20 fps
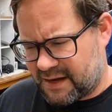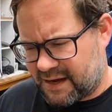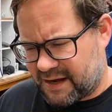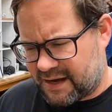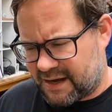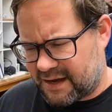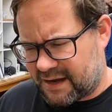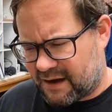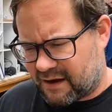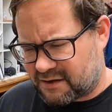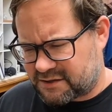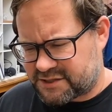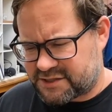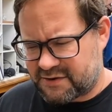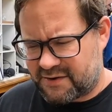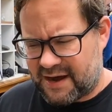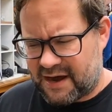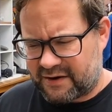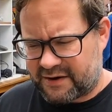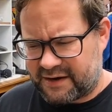Uh,
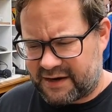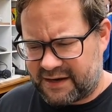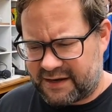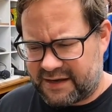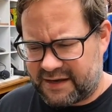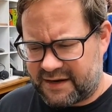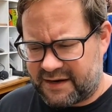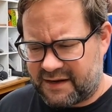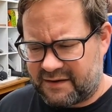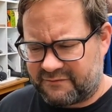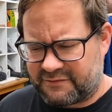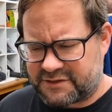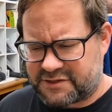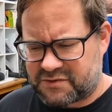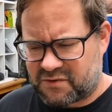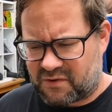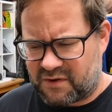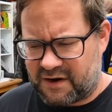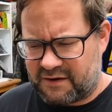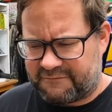also, how can I get
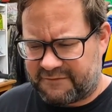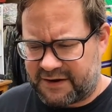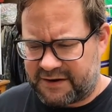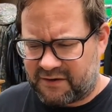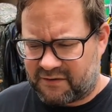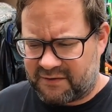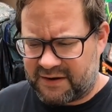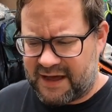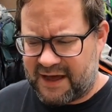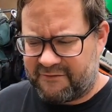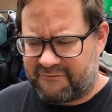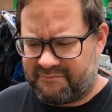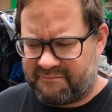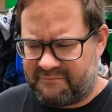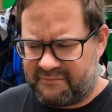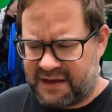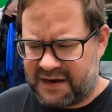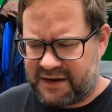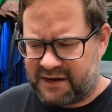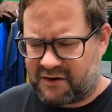inventory if I don't have
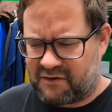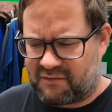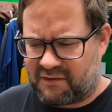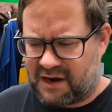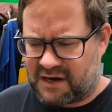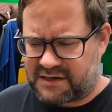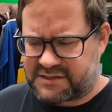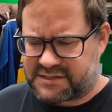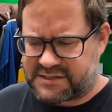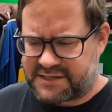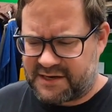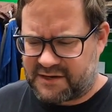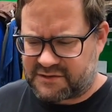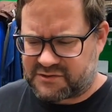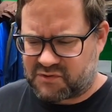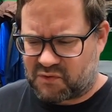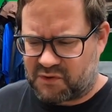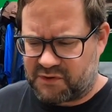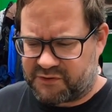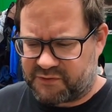many garage
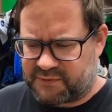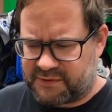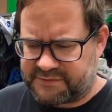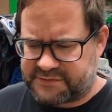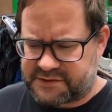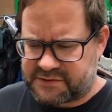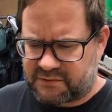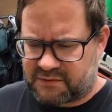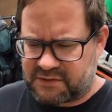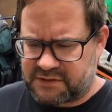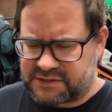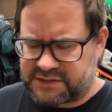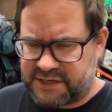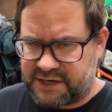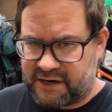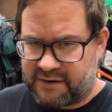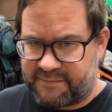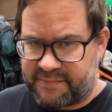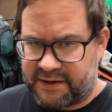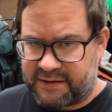sales or thrift stores
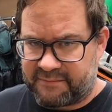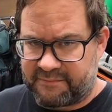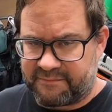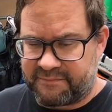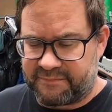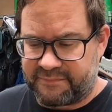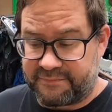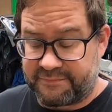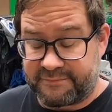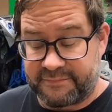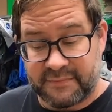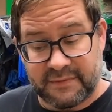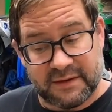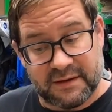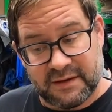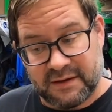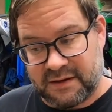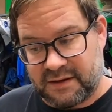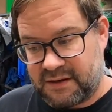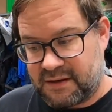near me?
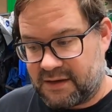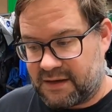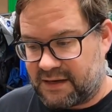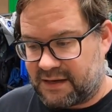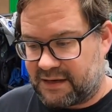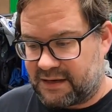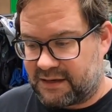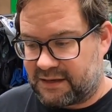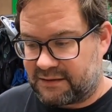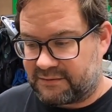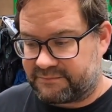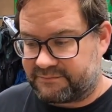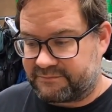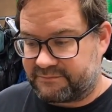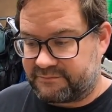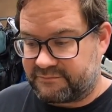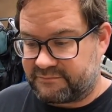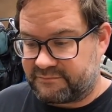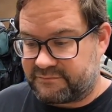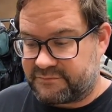Uh,
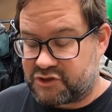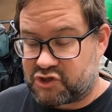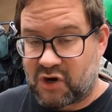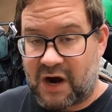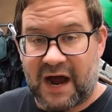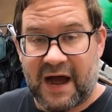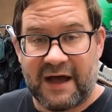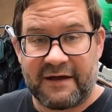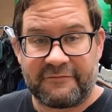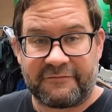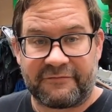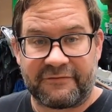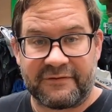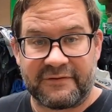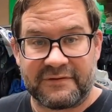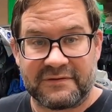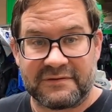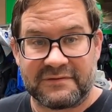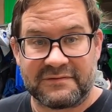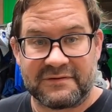drive,
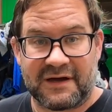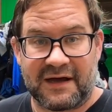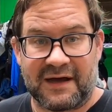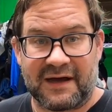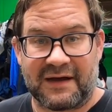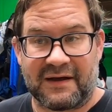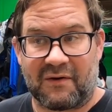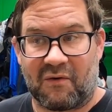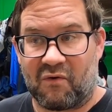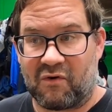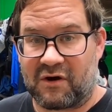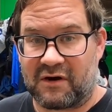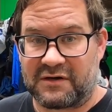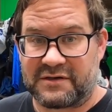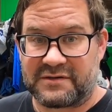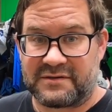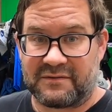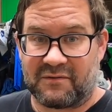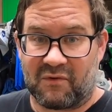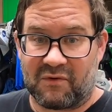uh, order,
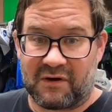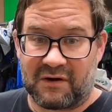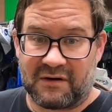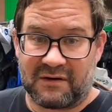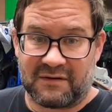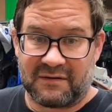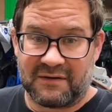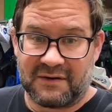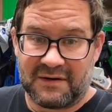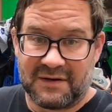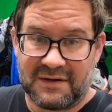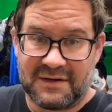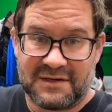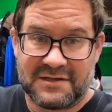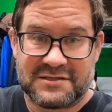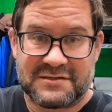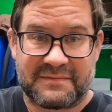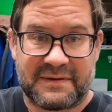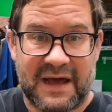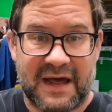order
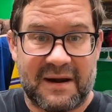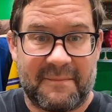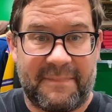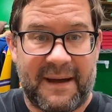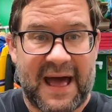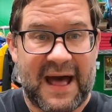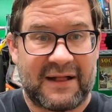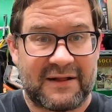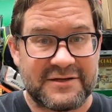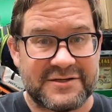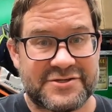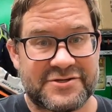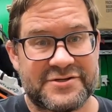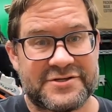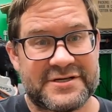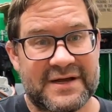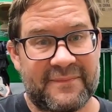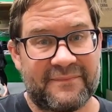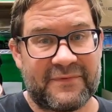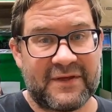some kind of pallets or
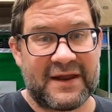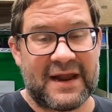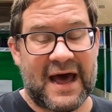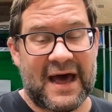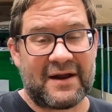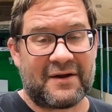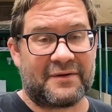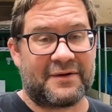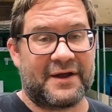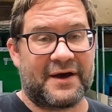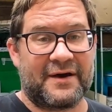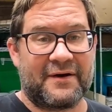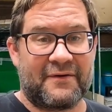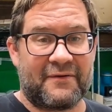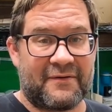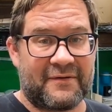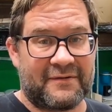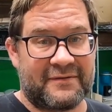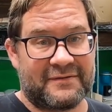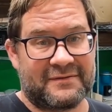something. I don't
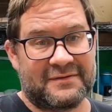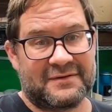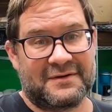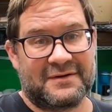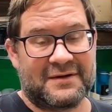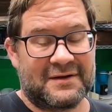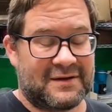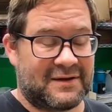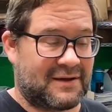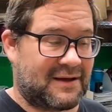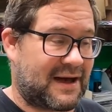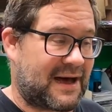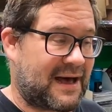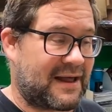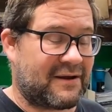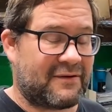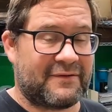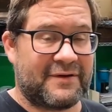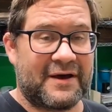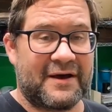know. I
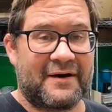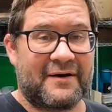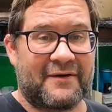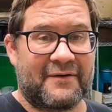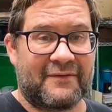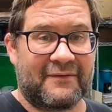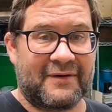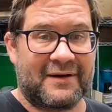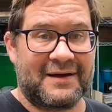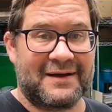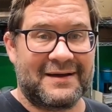don't know.